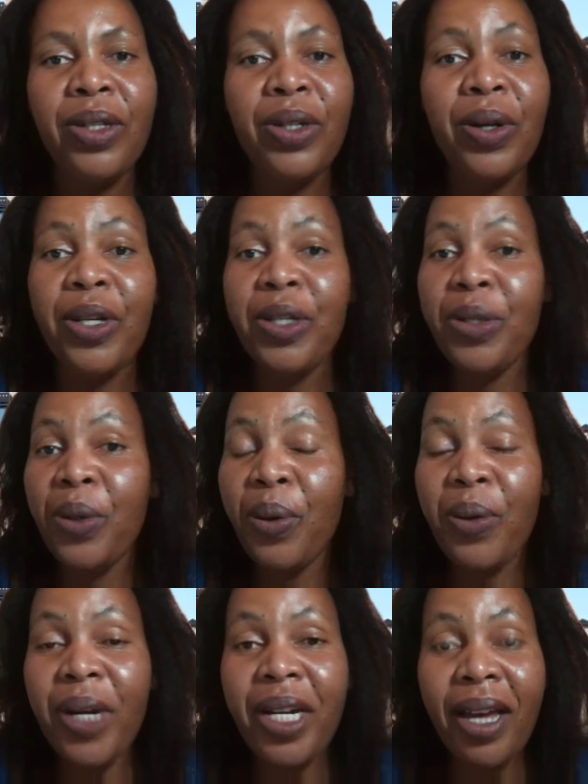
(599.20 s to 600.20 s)
So he's
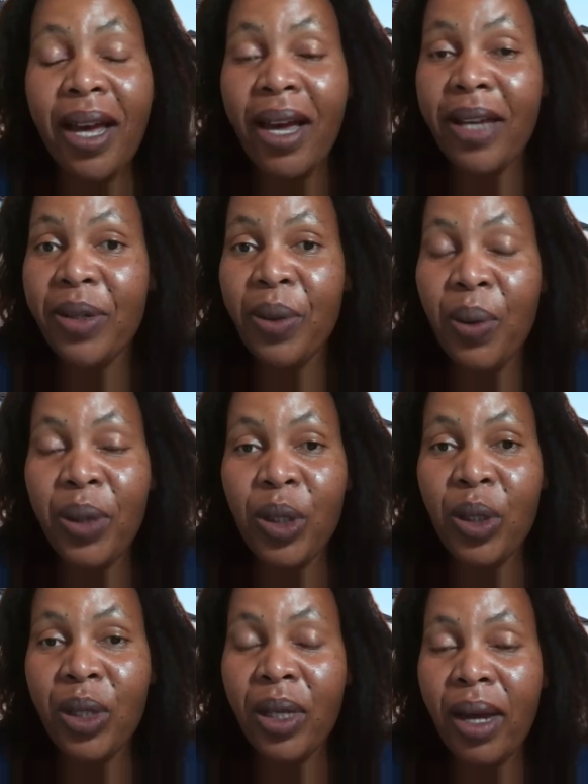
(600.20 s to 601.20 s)
already has
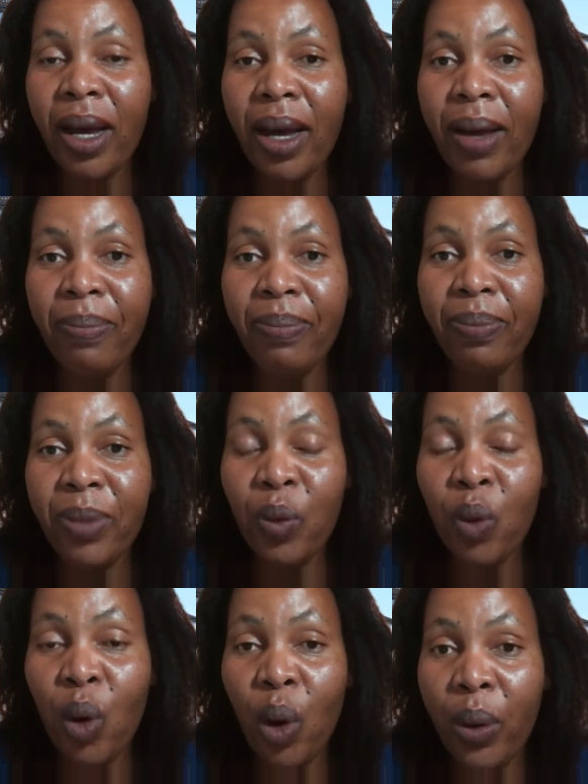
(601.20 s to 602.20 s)

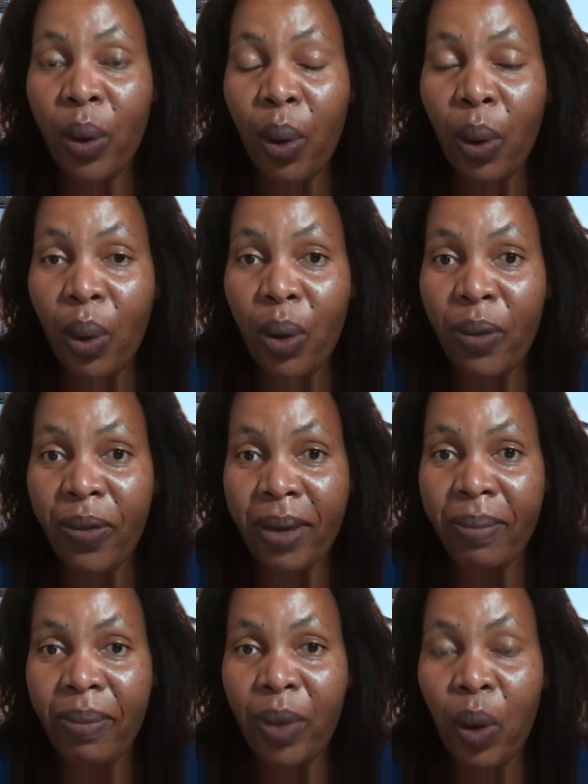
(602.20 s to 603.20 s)
won all of
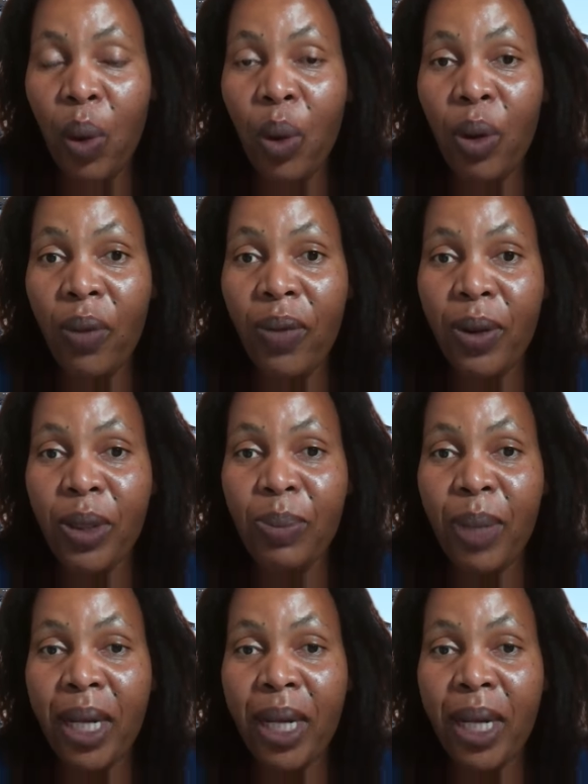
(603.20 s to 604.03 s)
them, all of those